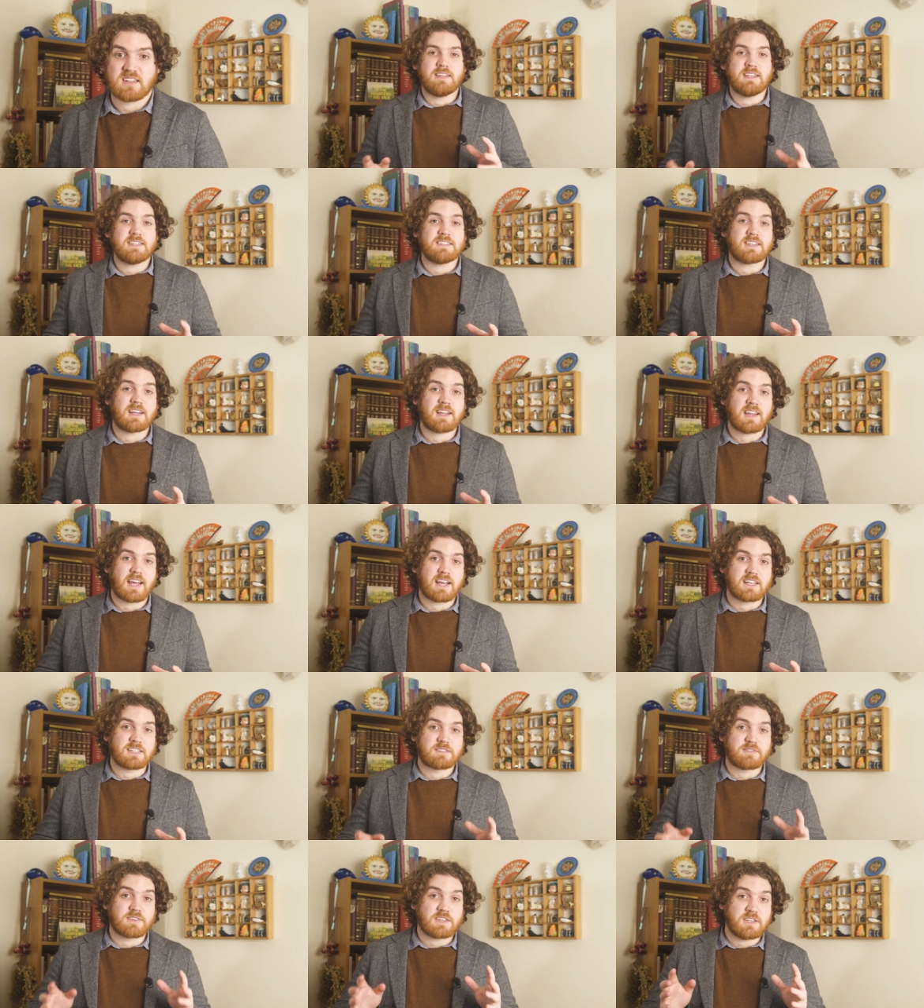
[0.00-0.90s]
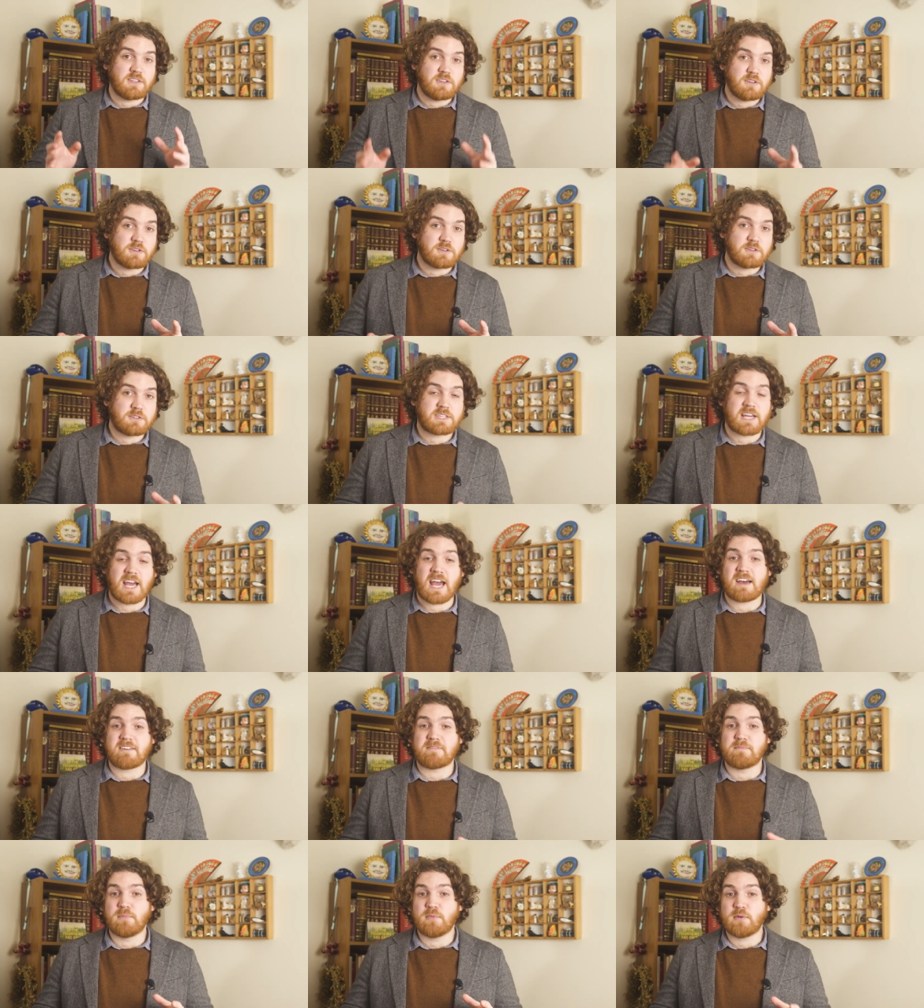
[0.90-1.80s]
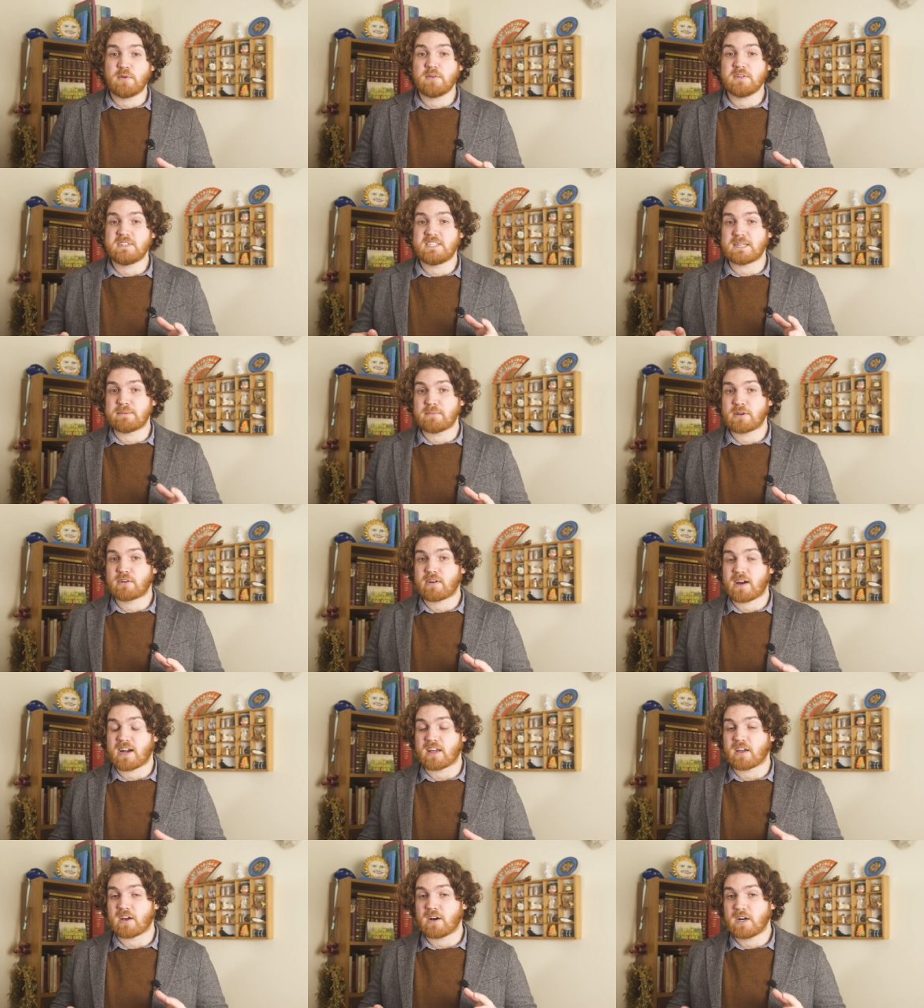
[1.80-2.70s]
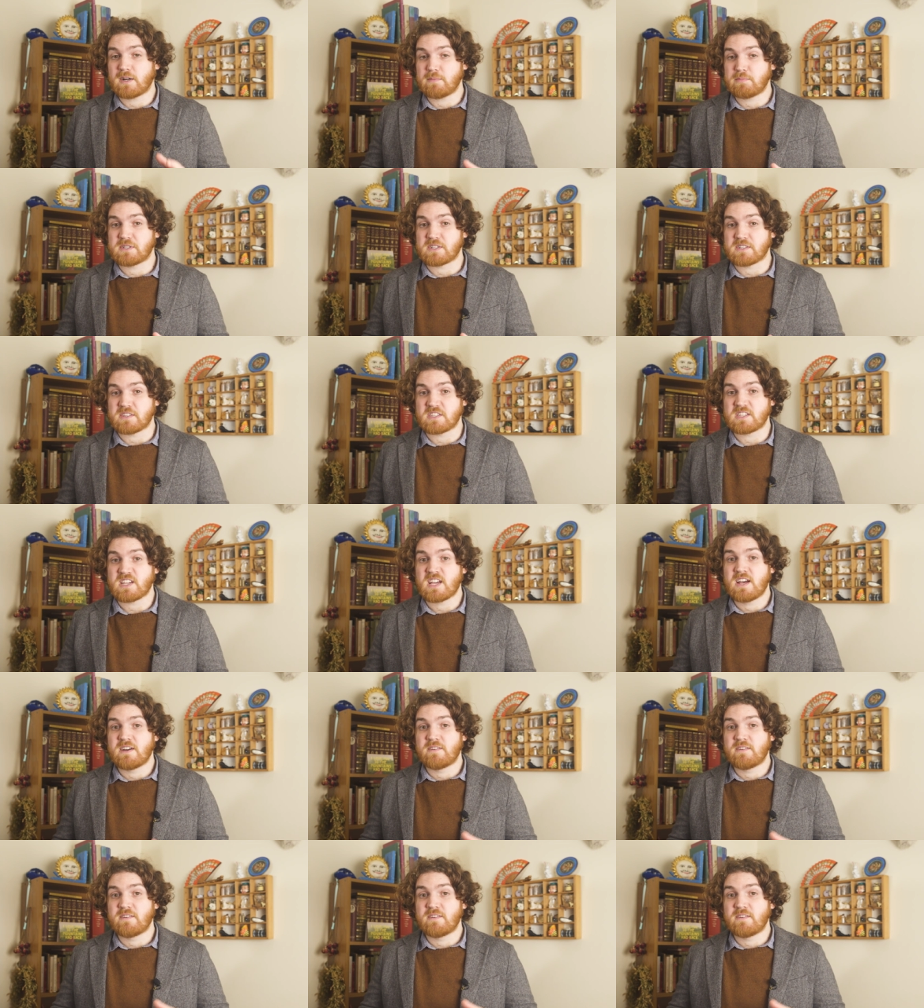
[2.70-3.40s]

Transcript: This allows for you to have more democratic options